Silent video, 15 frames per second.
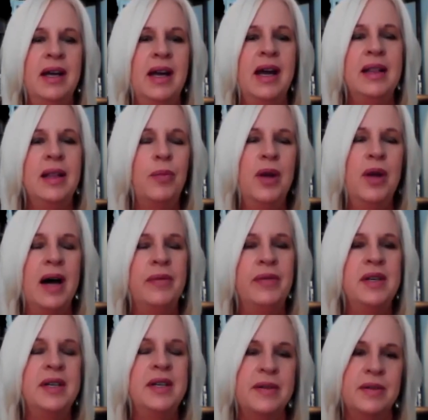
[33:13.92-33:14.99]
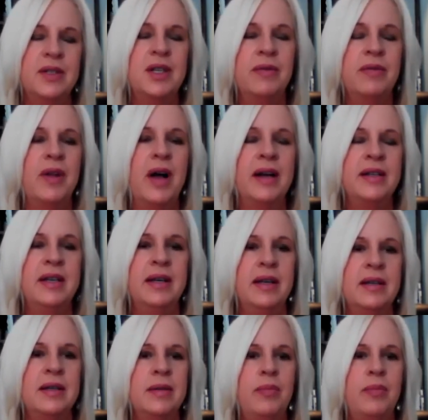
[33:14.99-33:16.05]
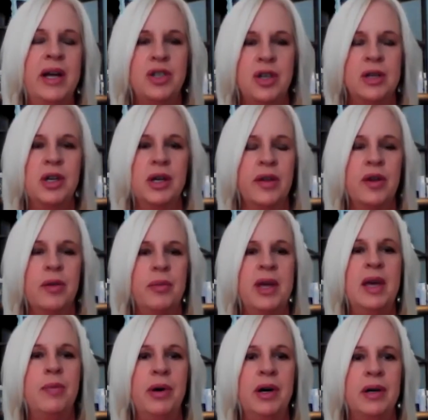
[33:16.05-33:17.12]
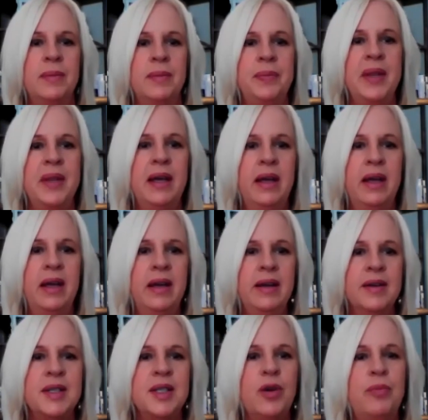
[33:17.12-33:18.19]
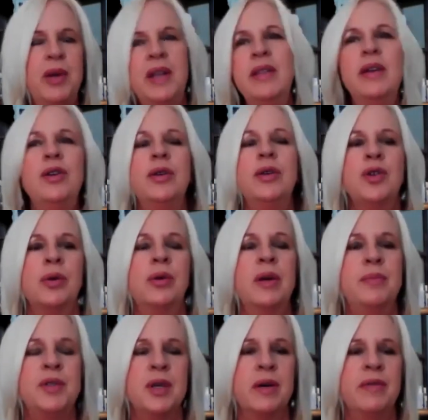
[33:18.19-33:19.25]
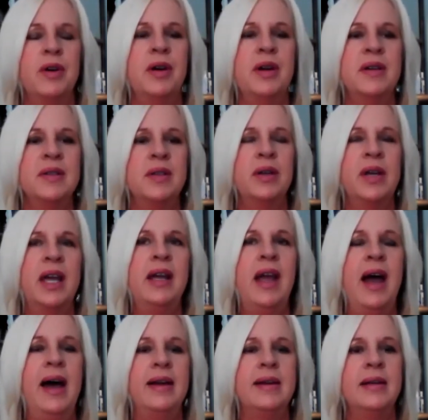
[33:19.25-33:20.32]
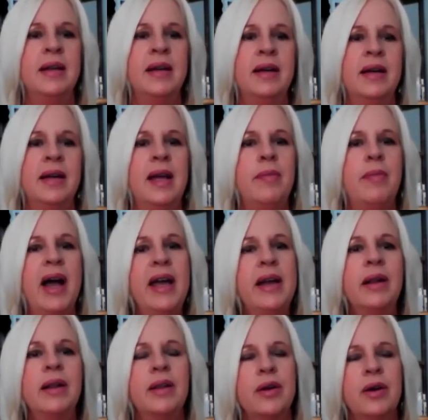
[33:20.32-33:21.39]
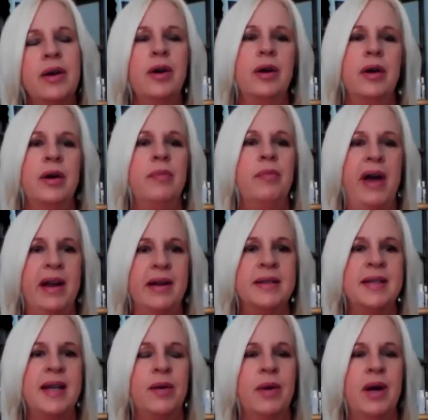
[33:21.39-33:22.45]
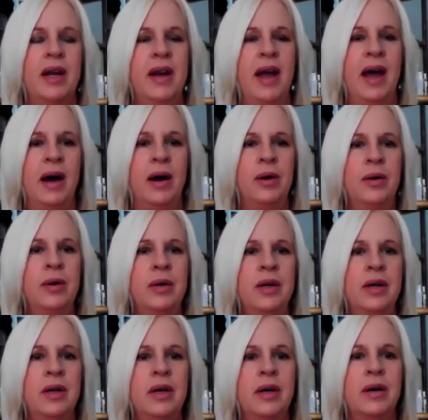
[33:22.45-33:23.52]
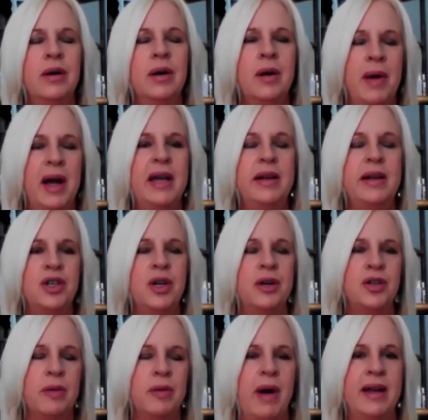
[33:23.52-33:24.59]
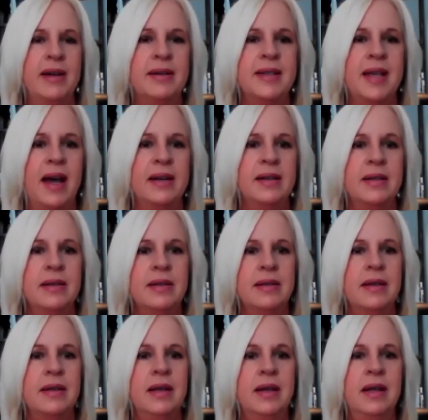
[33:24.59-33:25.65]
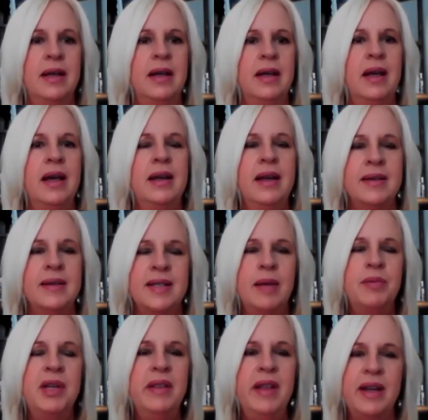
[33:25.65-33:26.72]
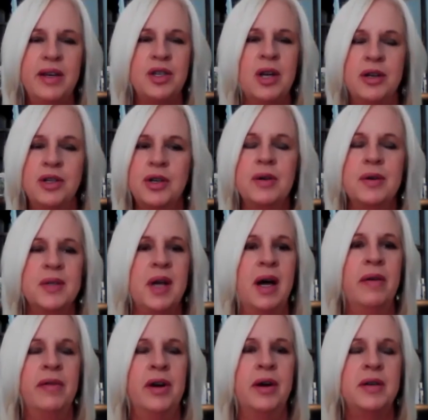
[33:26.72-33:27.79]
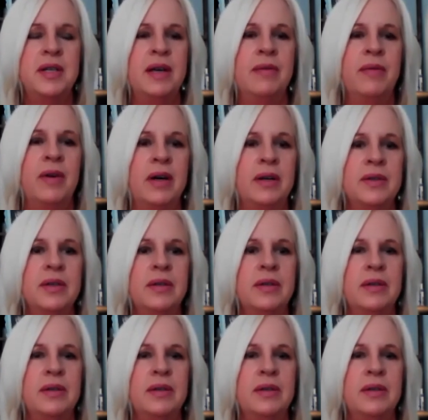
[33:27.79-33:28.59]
And then we often deflect it by judging other people. So, being the neutral observer is looking at am I in a learner mindset right now, or am I in a judger mindset? And accepting that judger is often our default.